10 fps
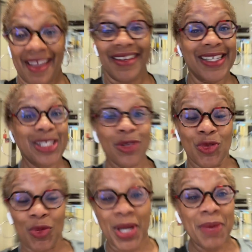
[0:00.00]
it's a
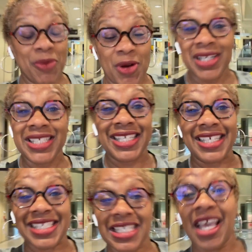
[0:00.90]
great
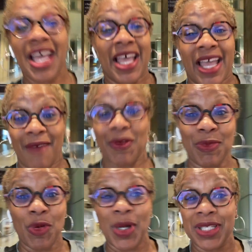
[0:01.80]
process.
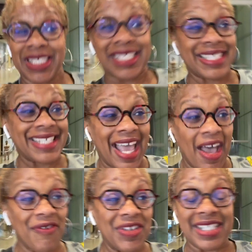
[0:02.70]
Everyone, the
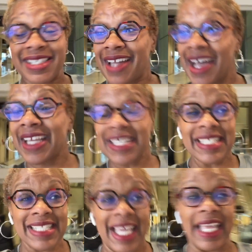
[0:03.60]
staff is
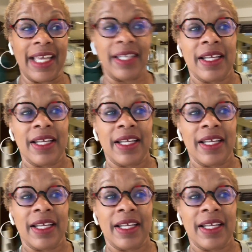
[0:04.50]
nice and